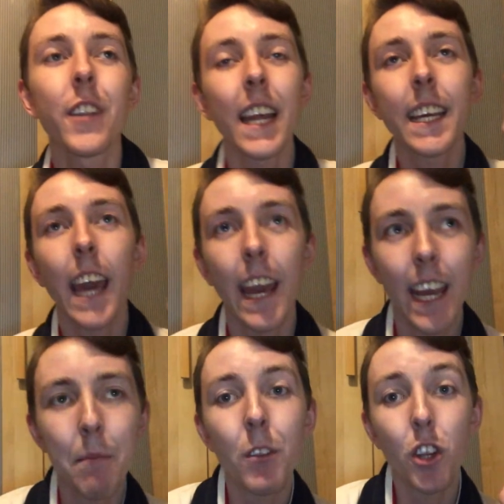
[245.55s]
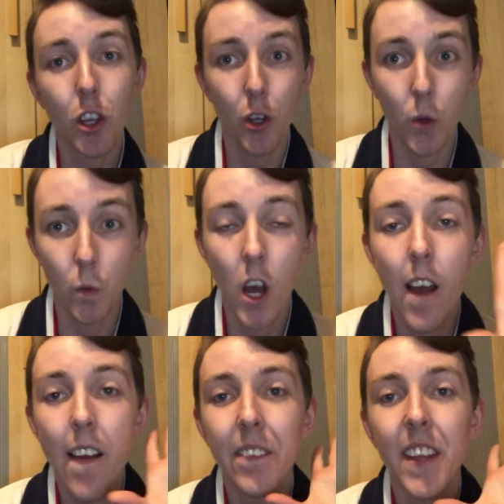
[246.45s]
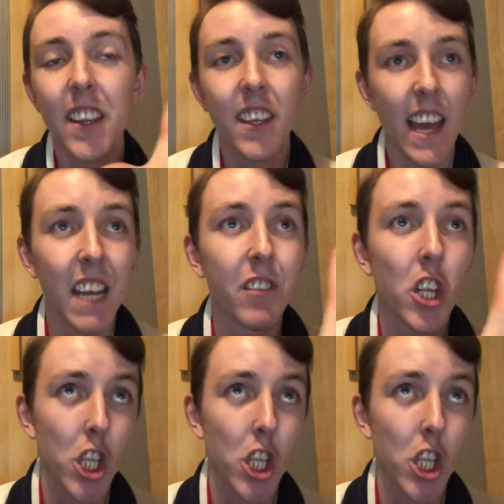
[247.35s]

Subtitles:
So I came to the day of the